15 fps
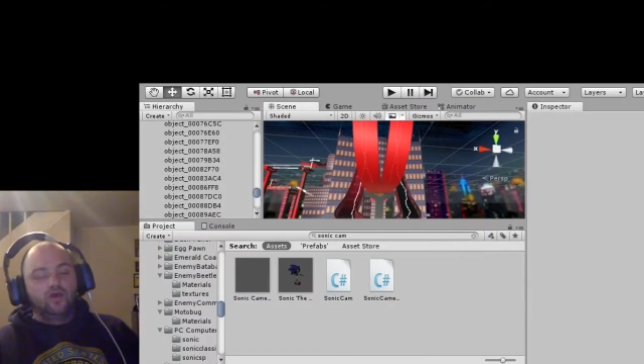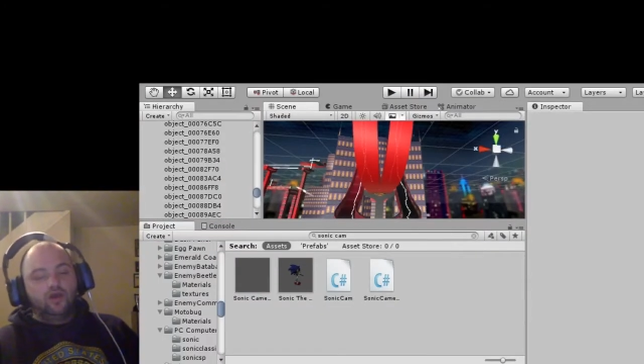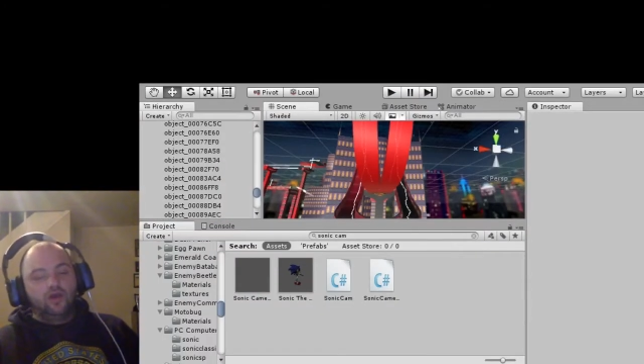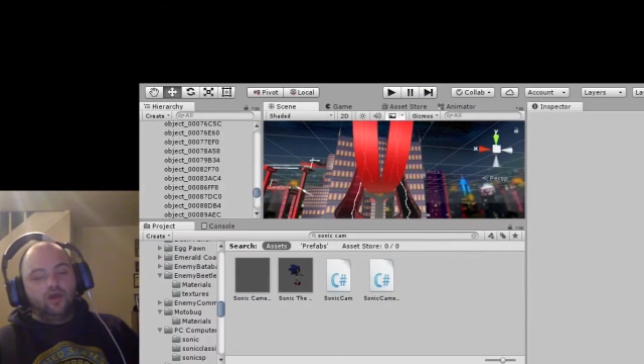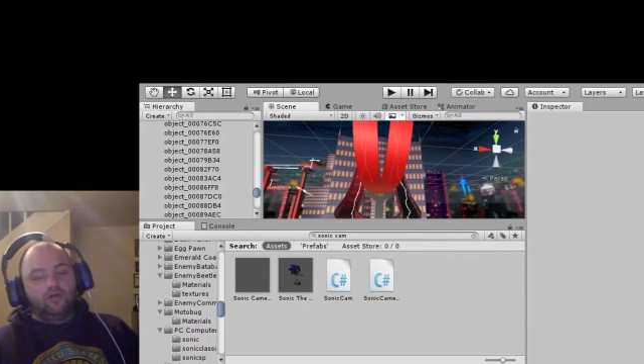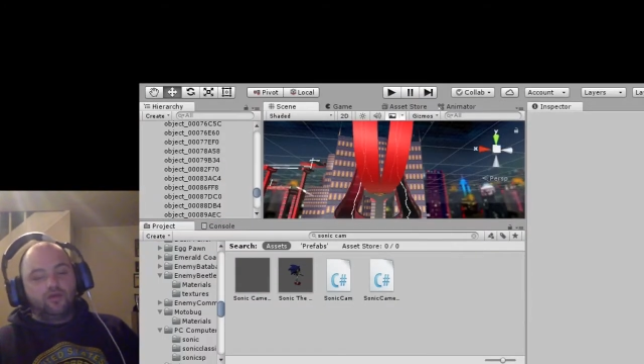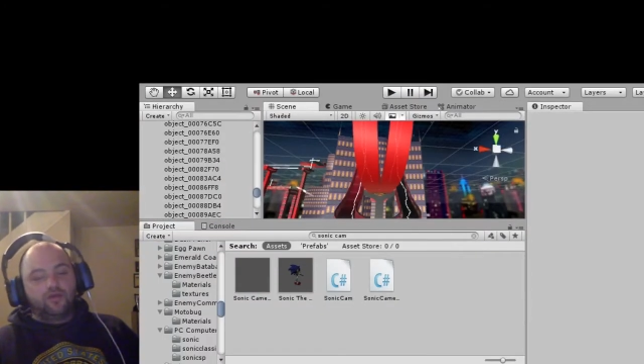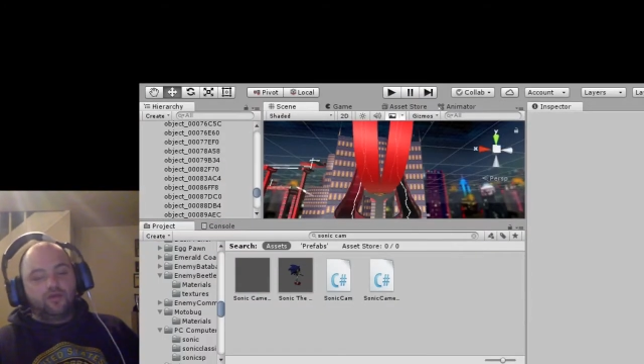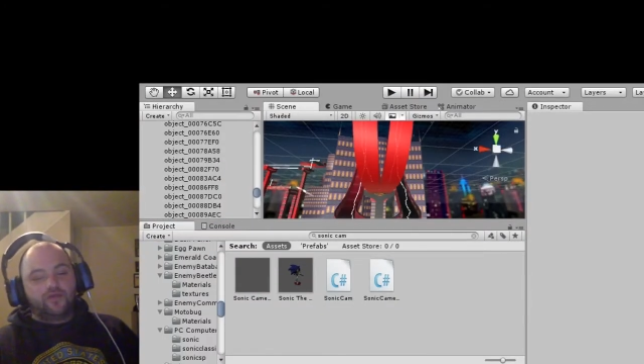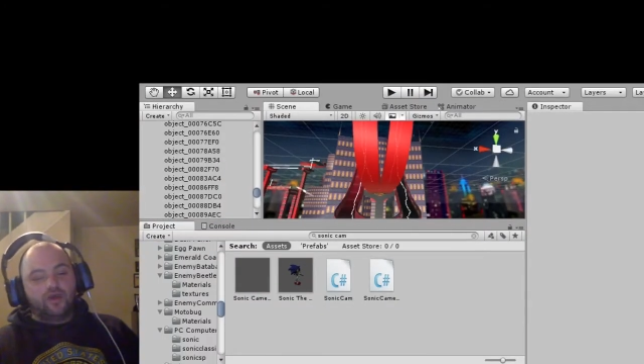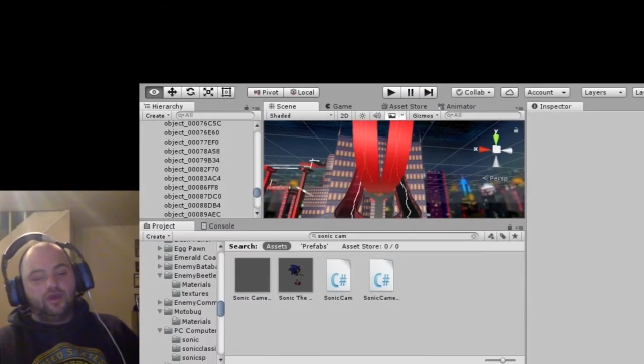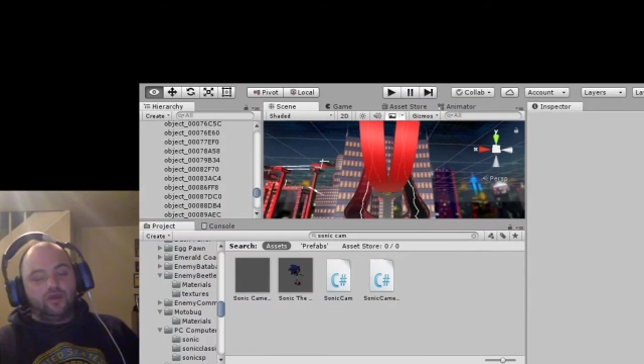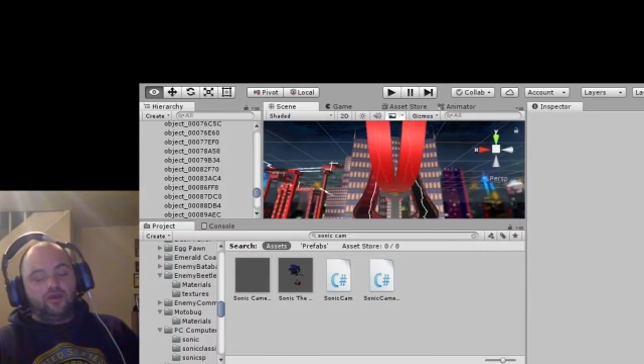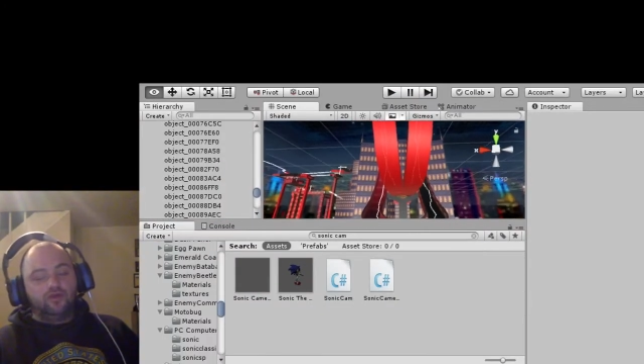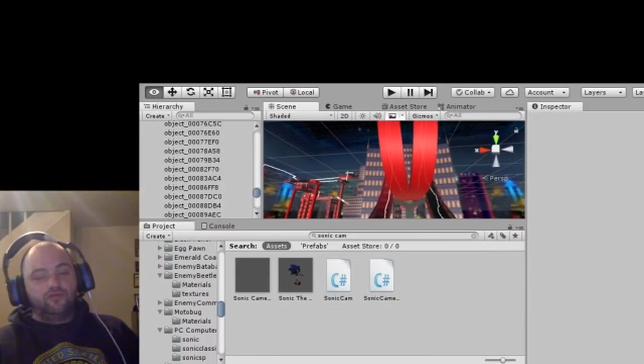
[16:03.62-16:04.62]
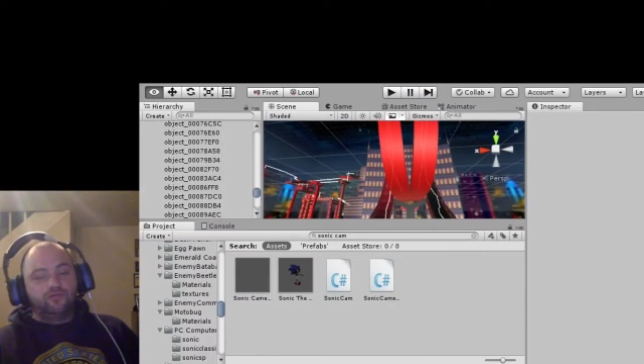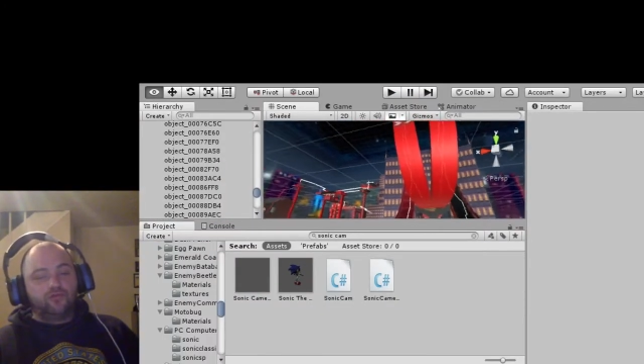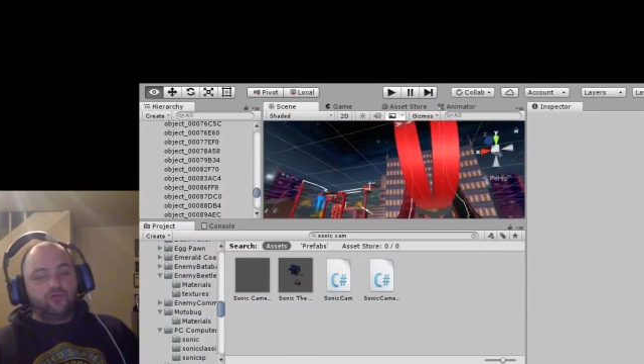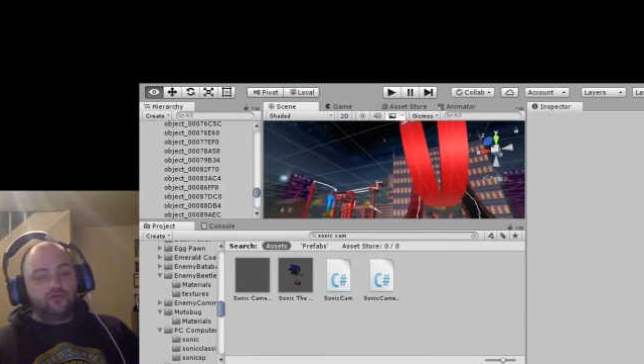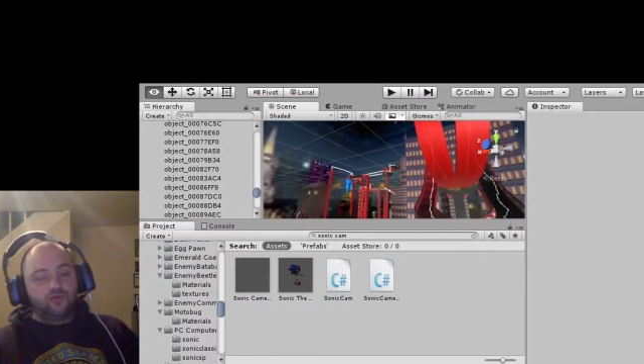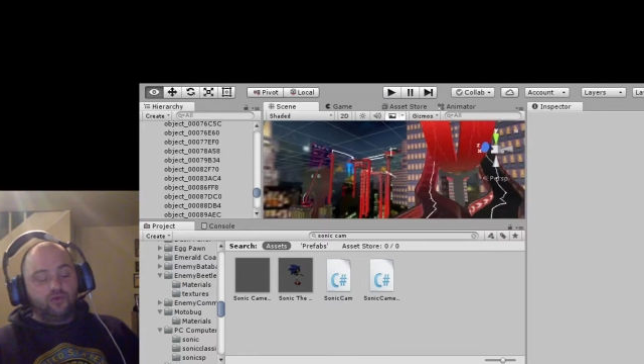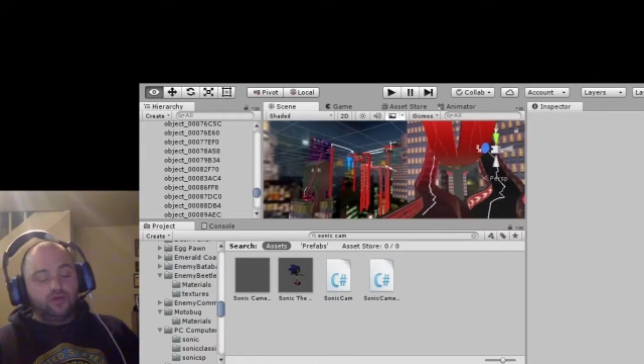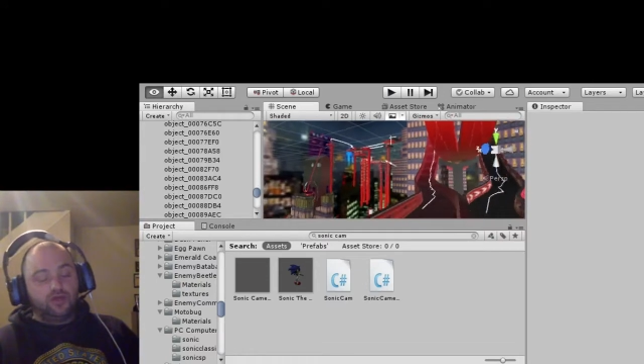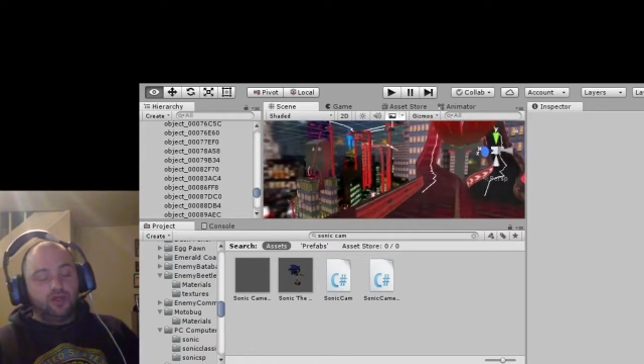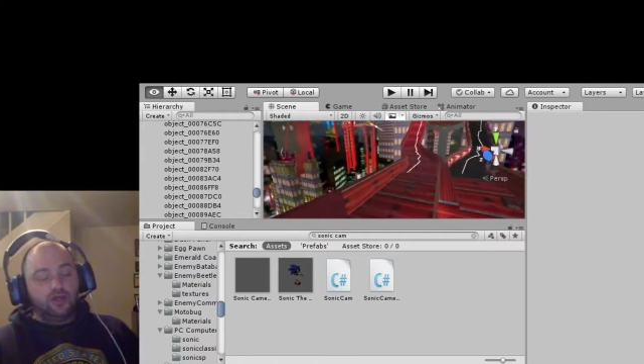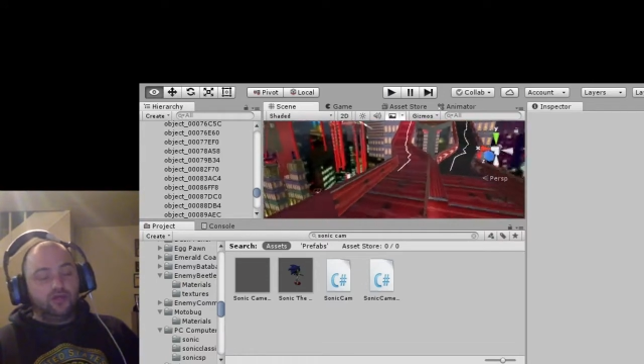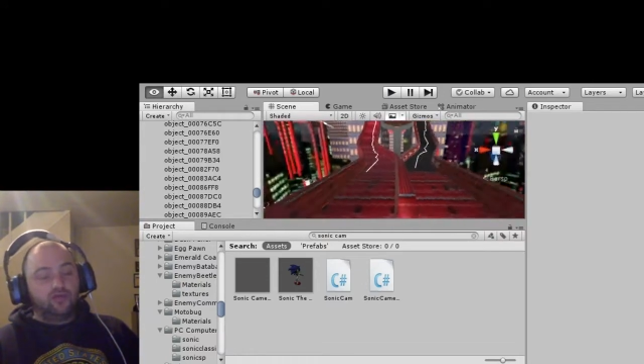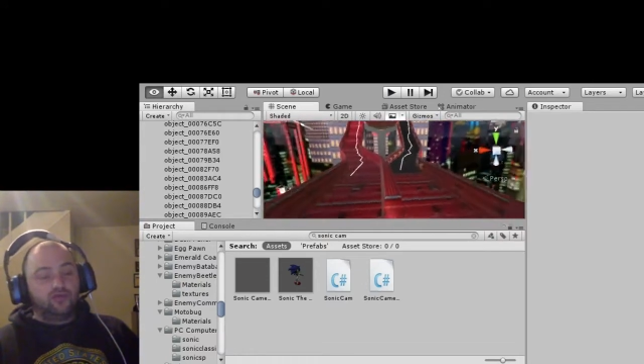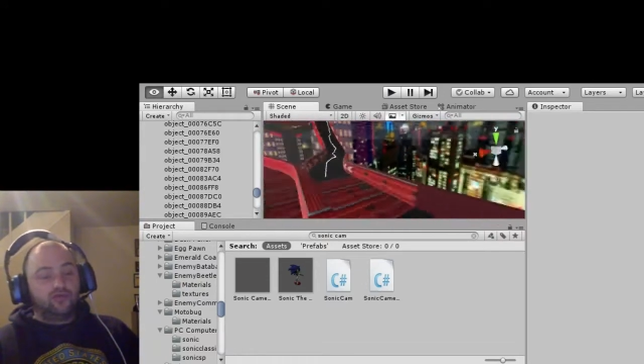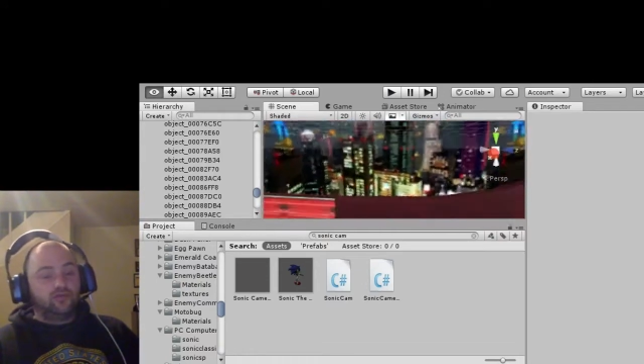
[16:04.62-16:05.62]
I want to thank you for tuning
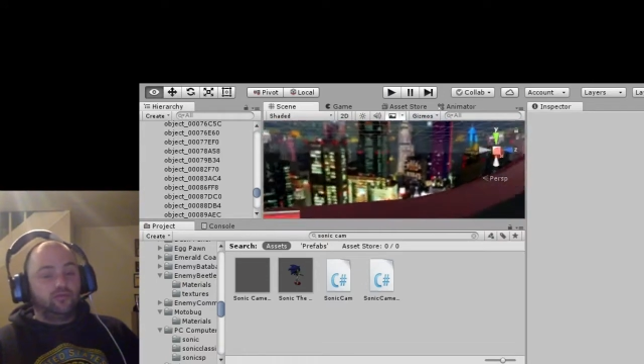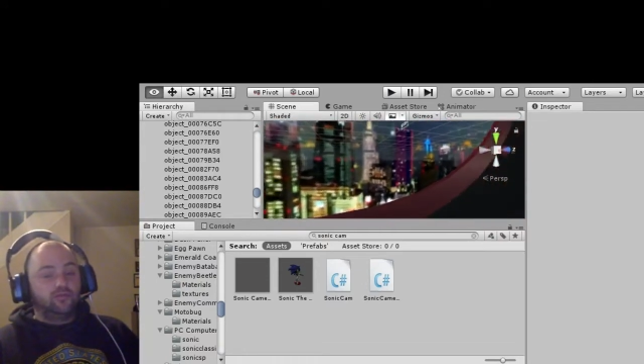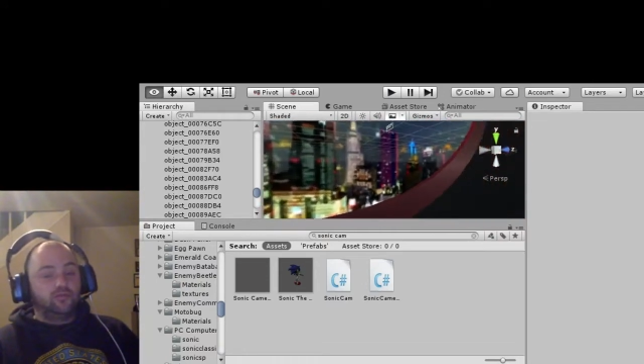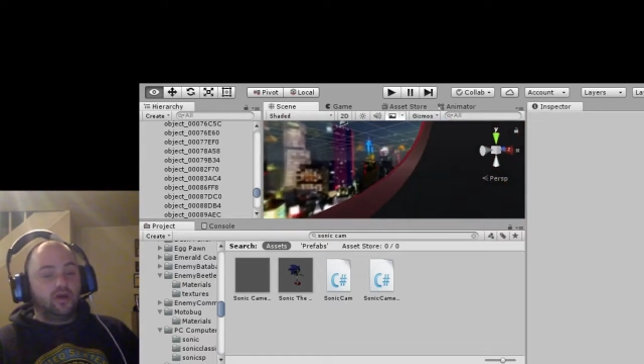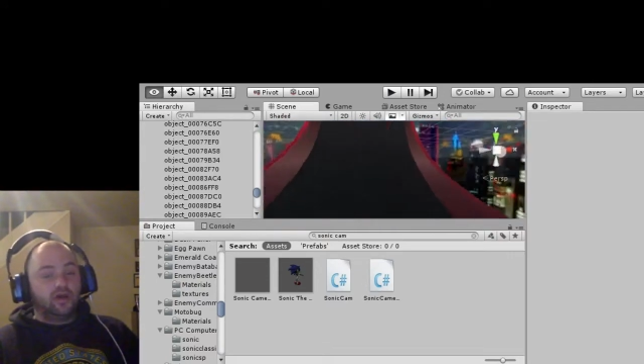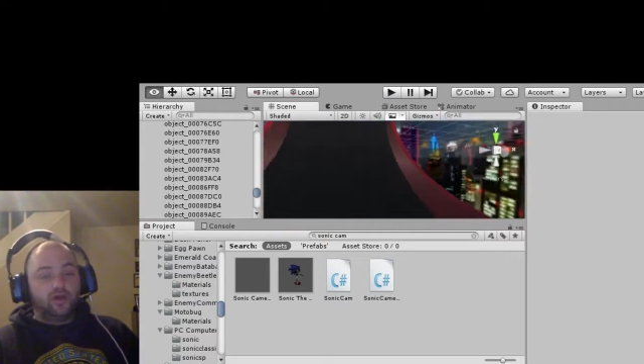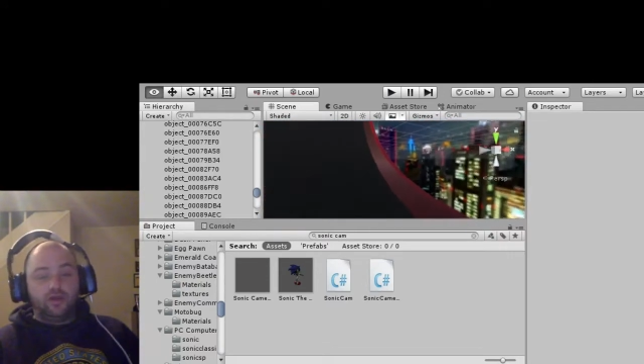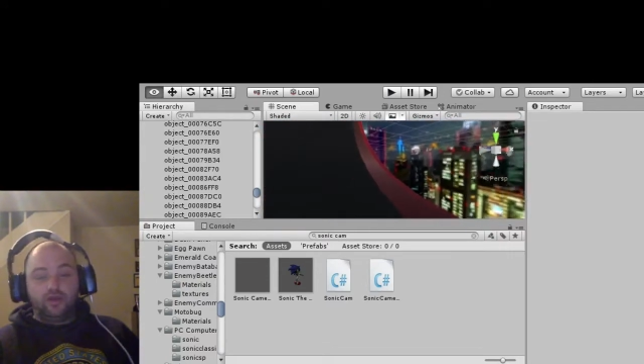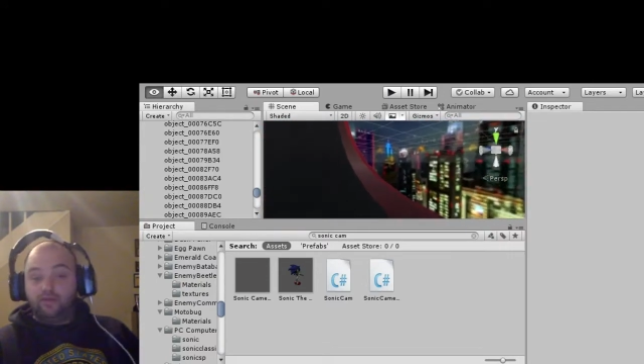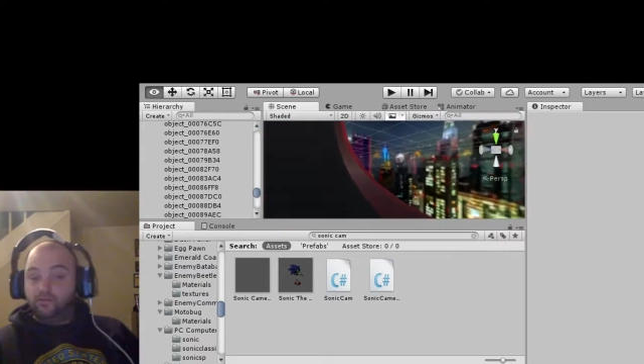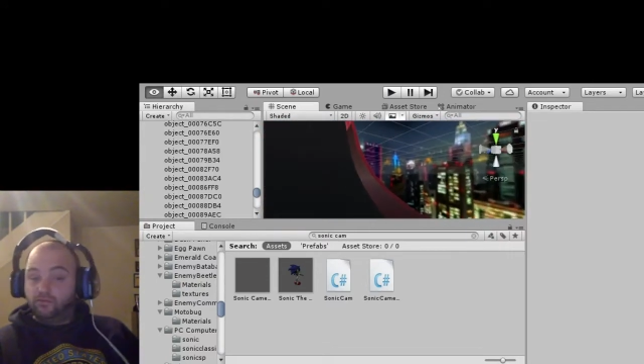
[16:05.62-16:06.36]
in to my